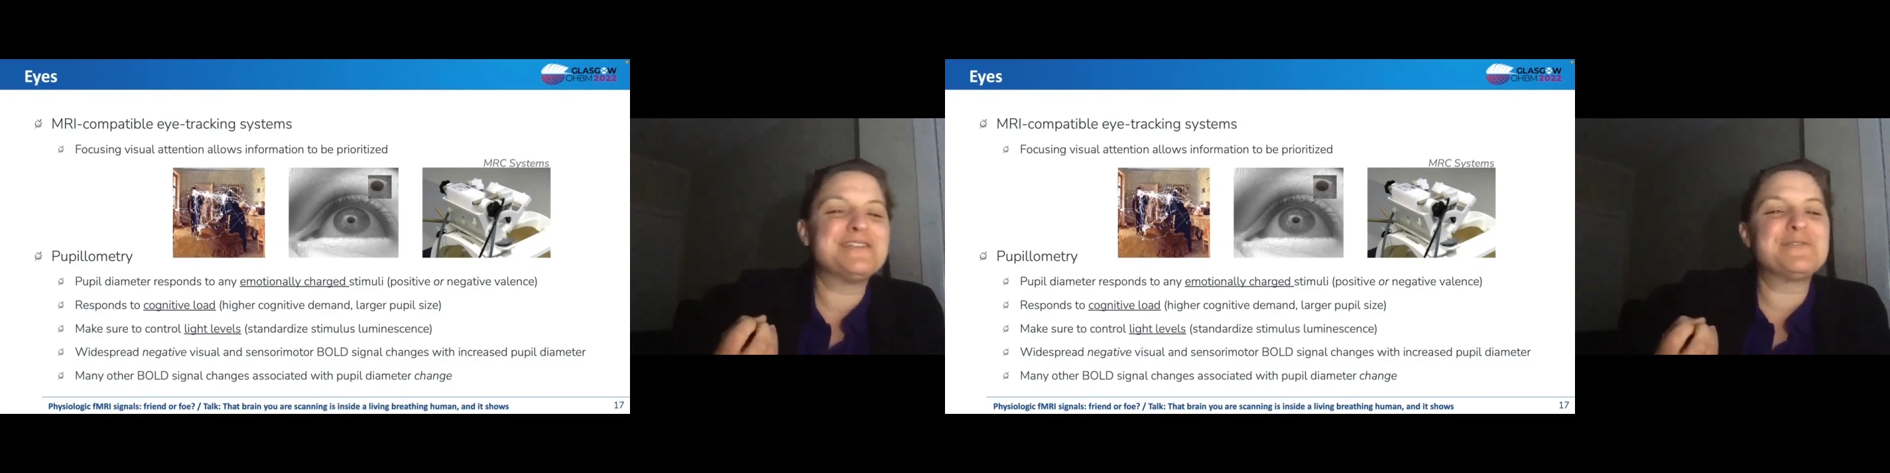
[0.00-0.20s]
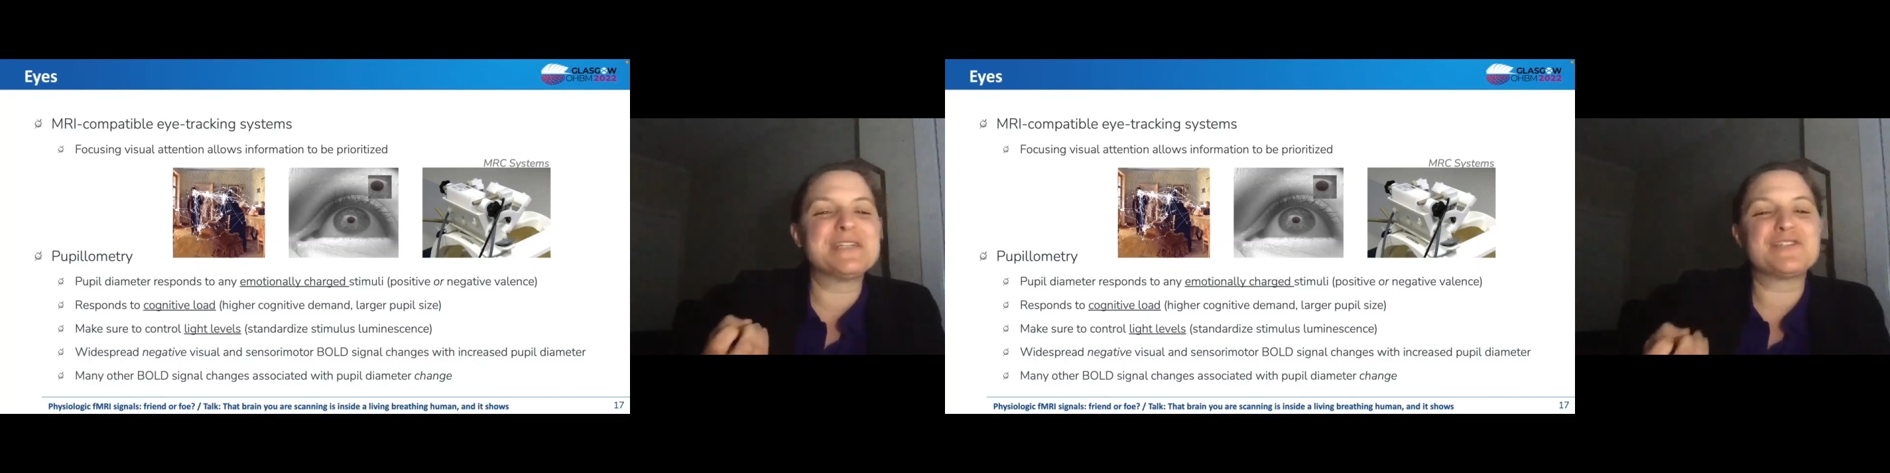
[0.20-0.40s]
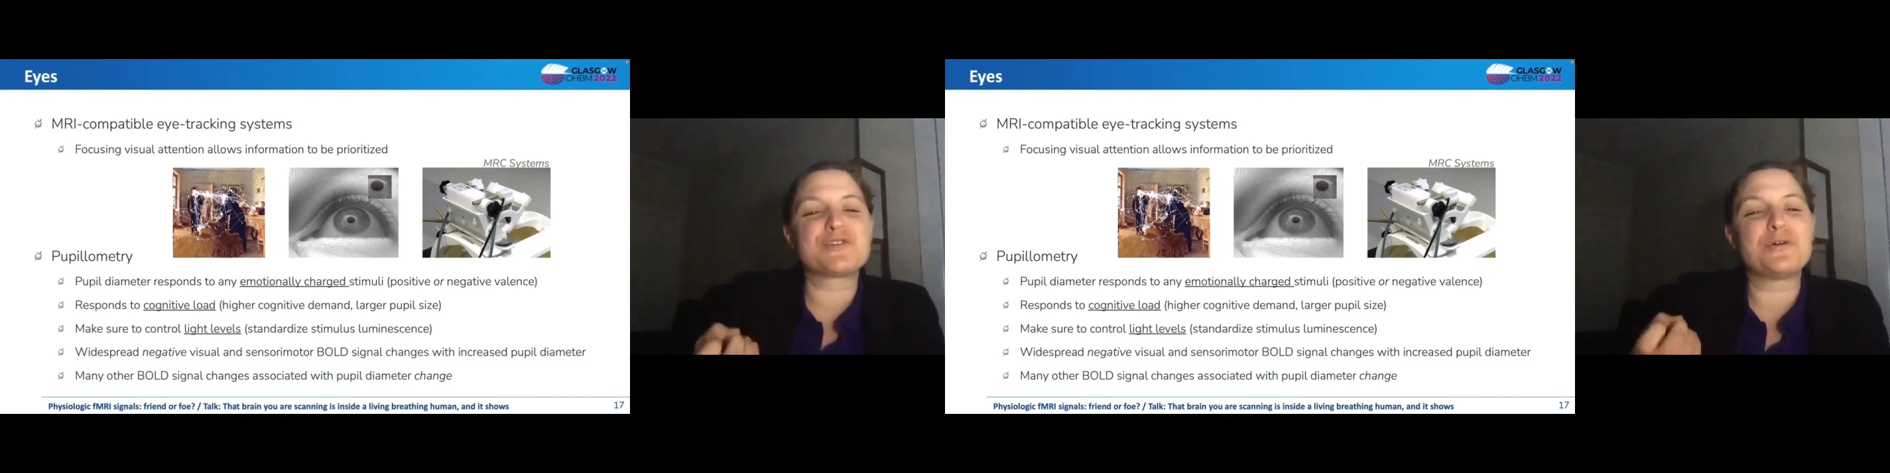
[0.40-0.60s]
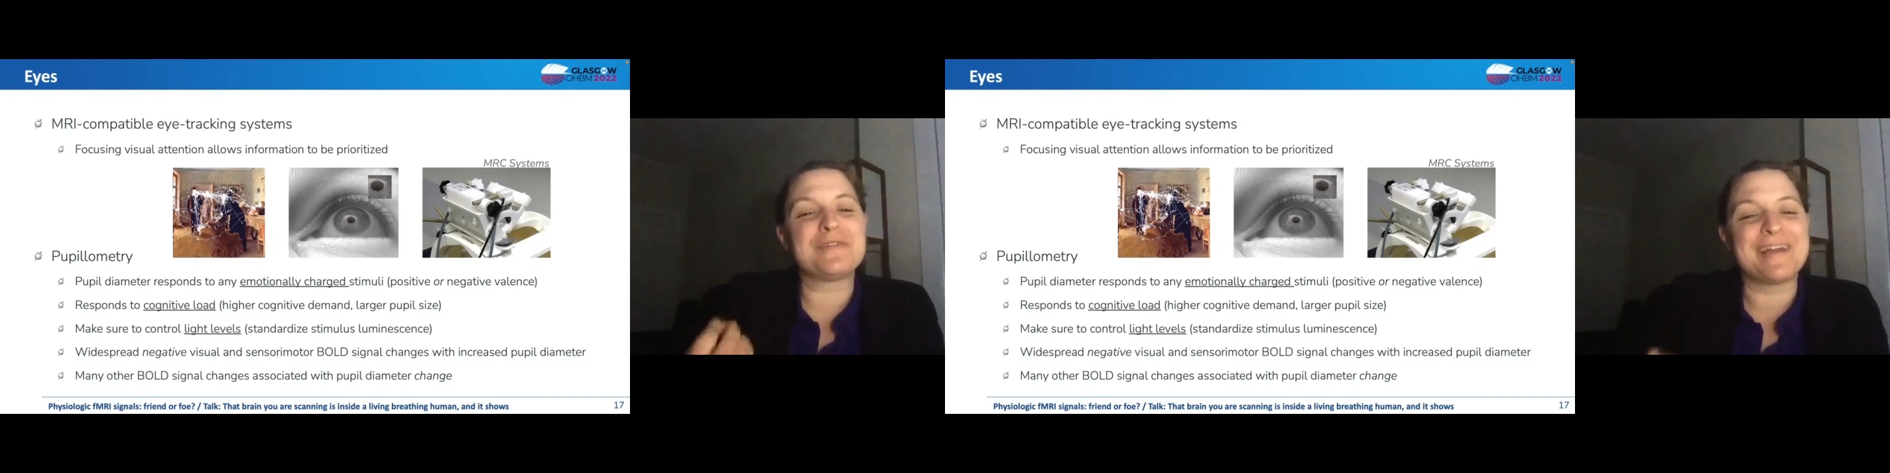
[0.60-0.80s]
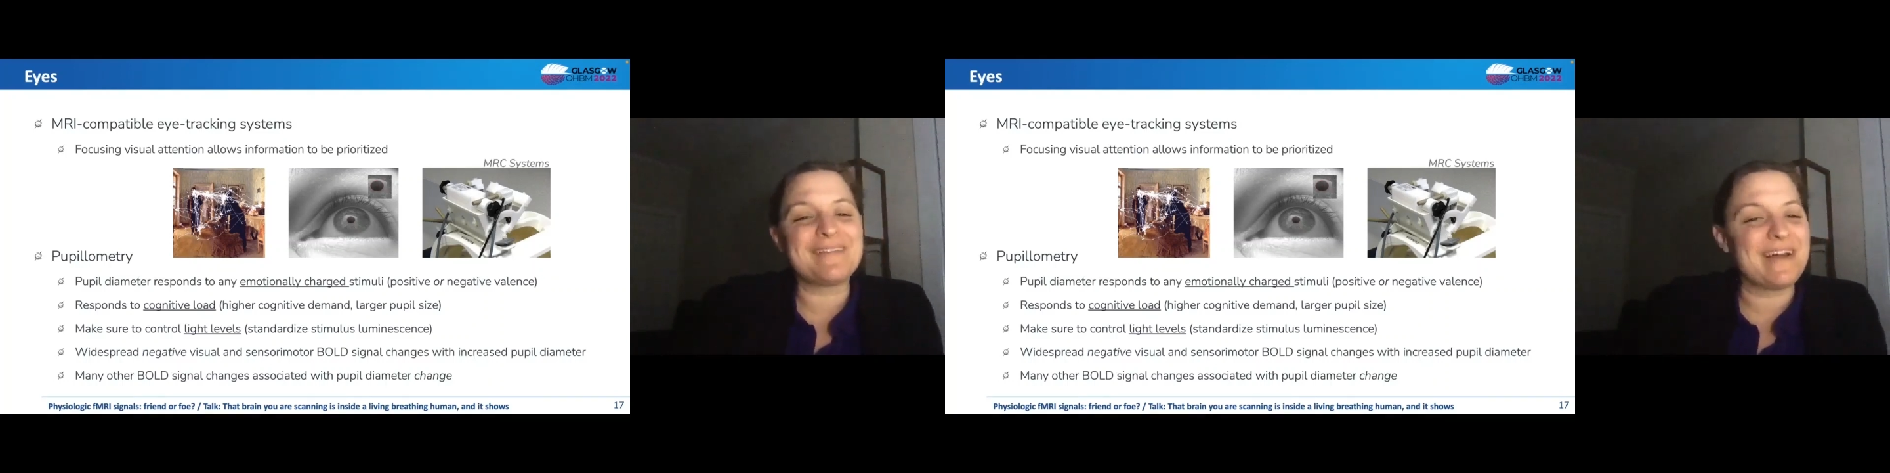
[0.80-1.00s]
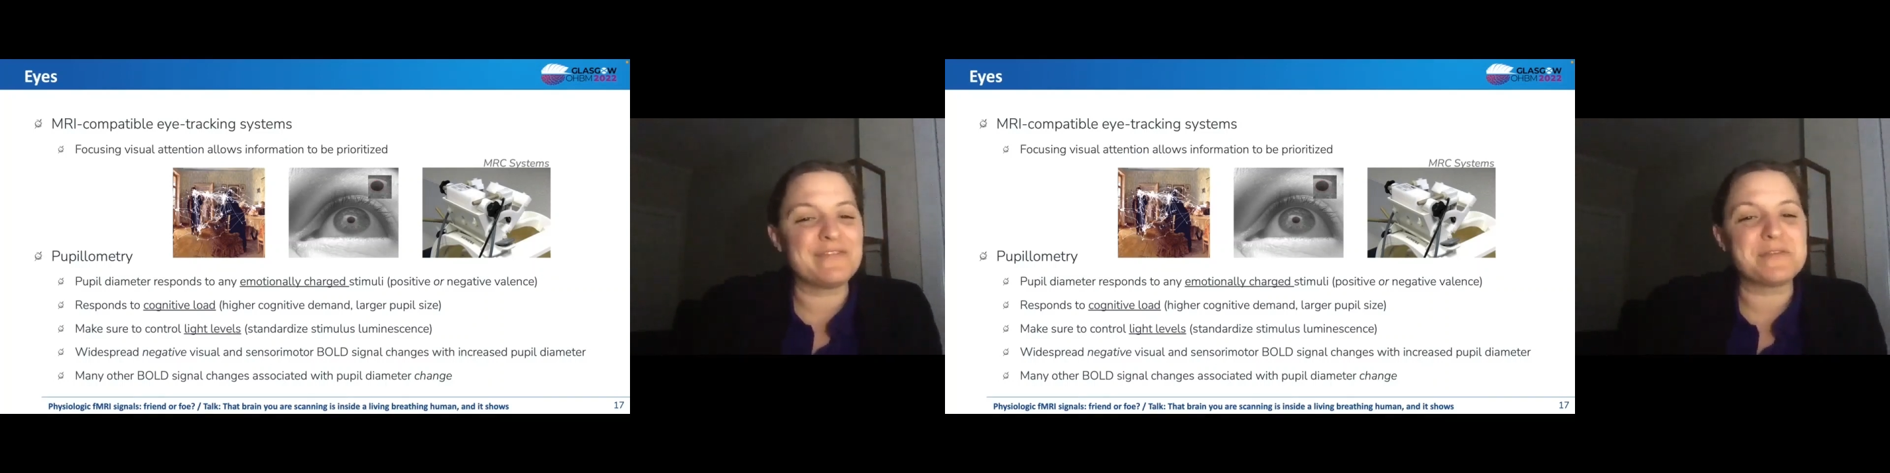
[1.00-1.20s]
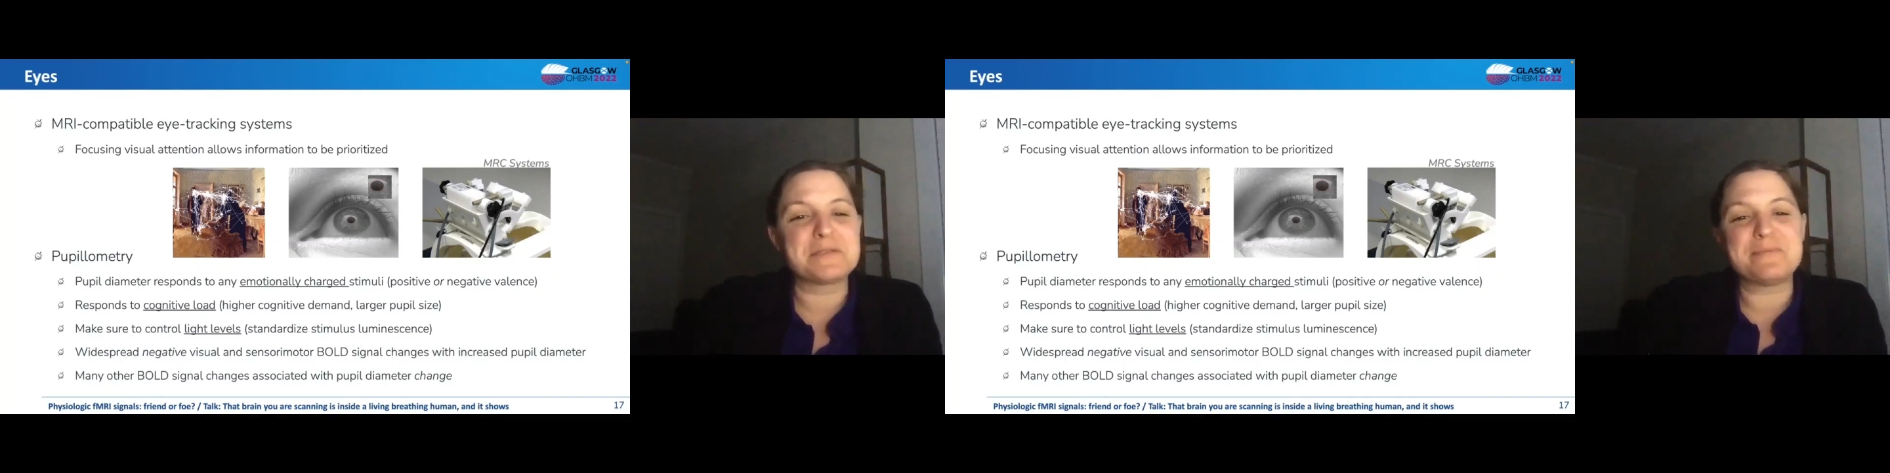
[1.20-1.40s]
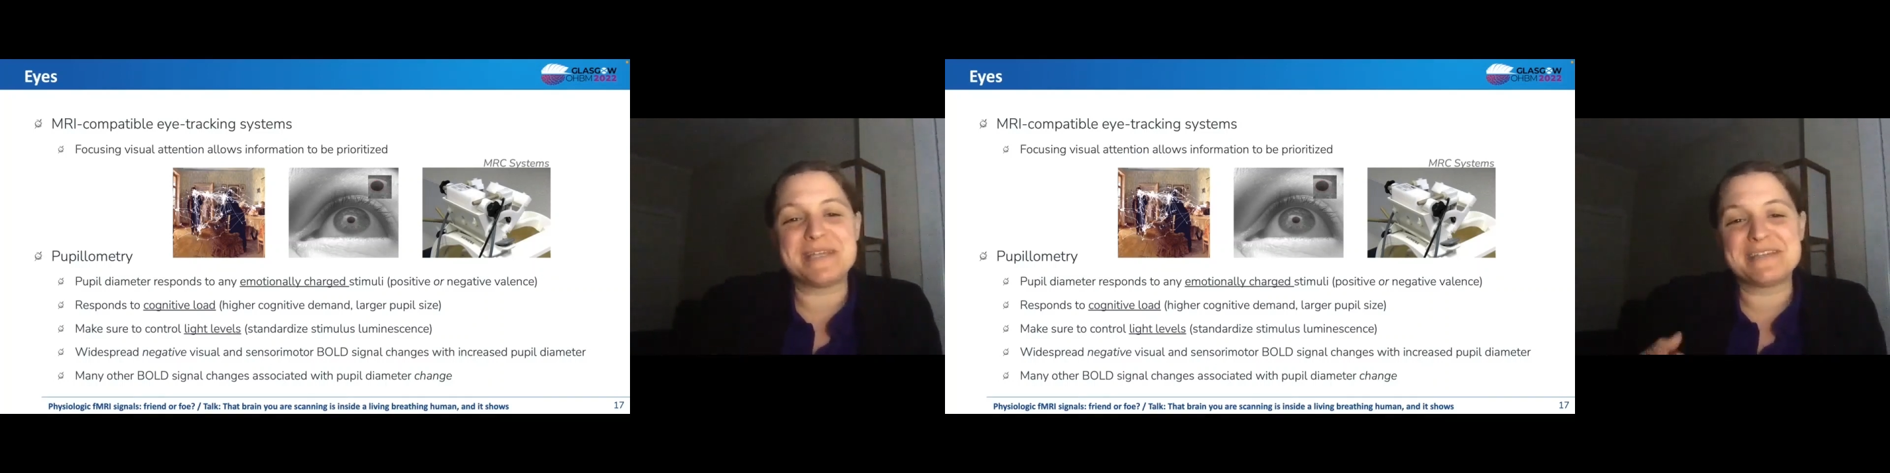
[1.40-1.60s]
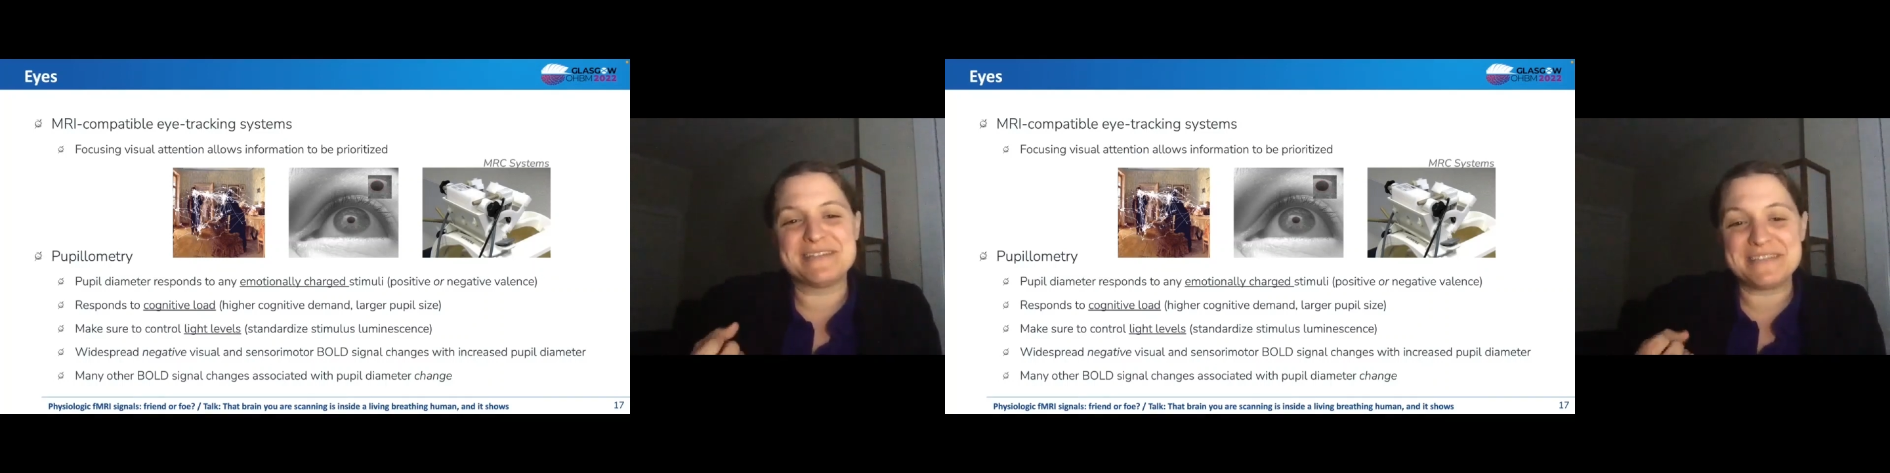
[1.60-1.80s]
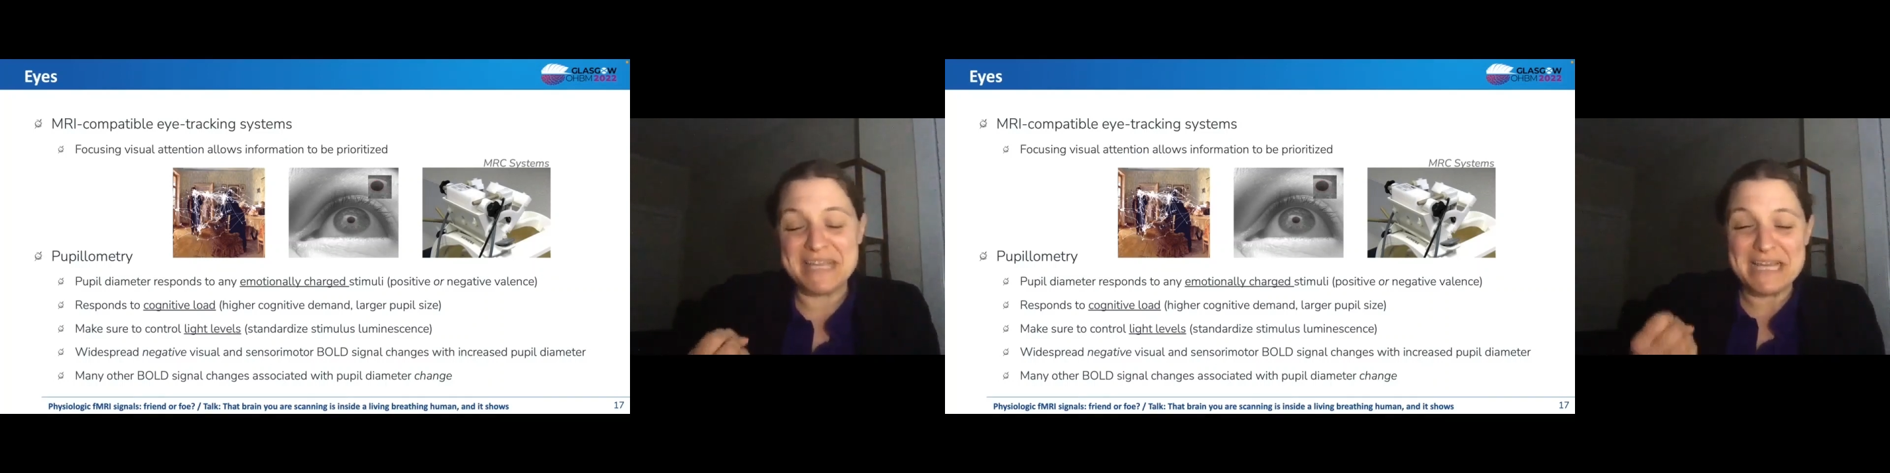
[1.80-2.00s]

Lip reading: control light levels, because